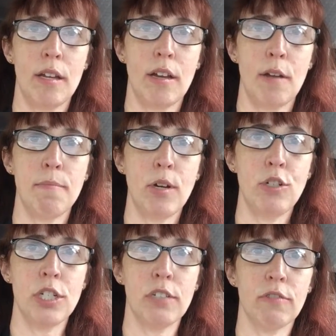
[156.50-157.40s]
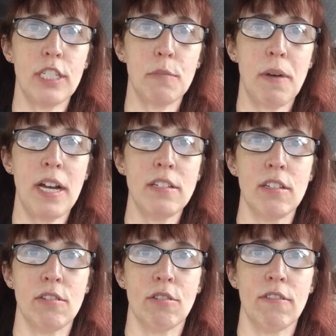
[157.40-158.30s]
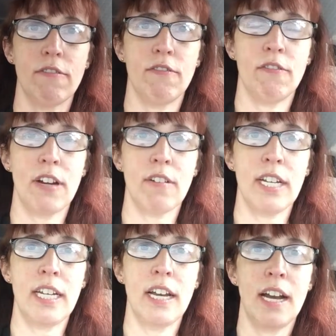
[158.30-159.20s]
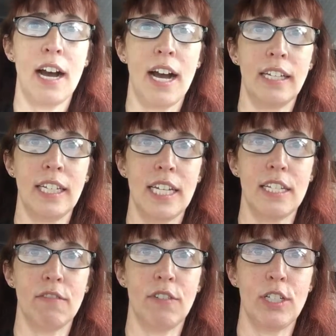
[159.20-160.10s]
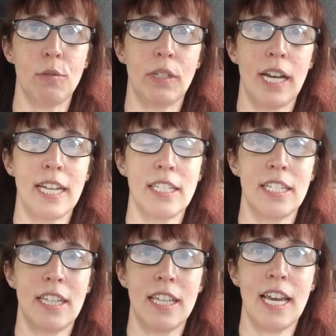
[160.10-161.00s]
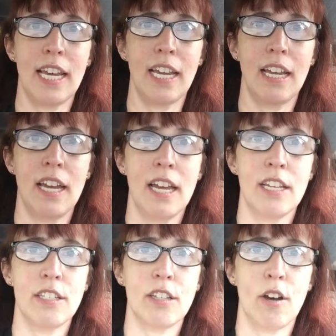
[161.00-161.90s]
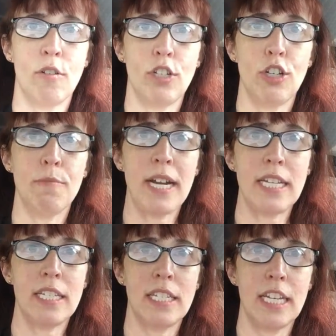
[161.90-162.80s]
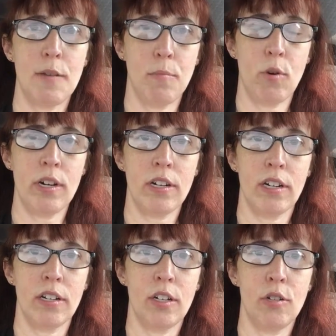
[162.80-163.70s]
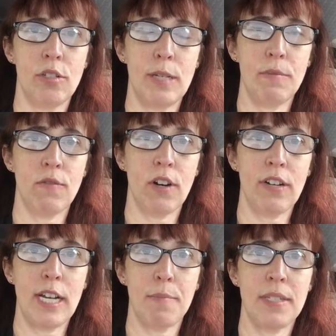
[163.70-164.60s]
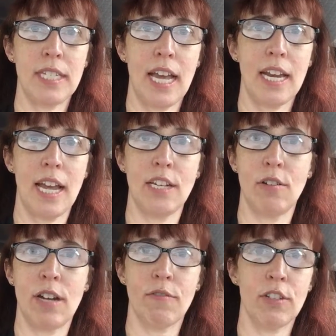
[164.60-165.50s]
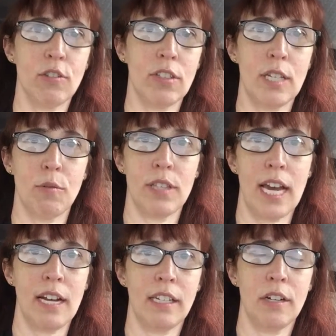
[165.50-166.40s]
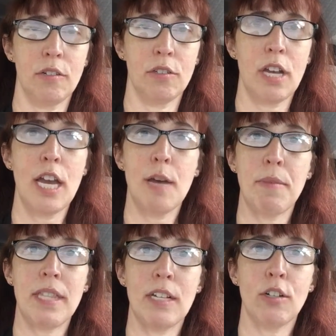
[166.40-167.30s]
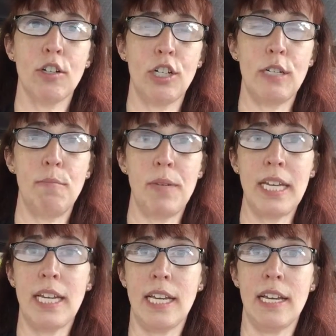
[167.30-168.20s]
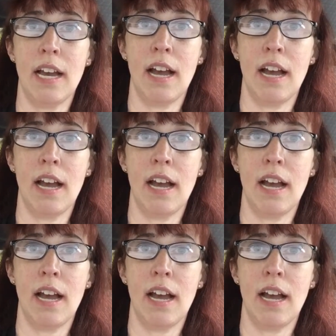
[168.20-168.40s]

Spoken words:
Emotional responses are a very highly individualized thing. So you might see a mourner who seems very upset and you never thought they were that close. But there could be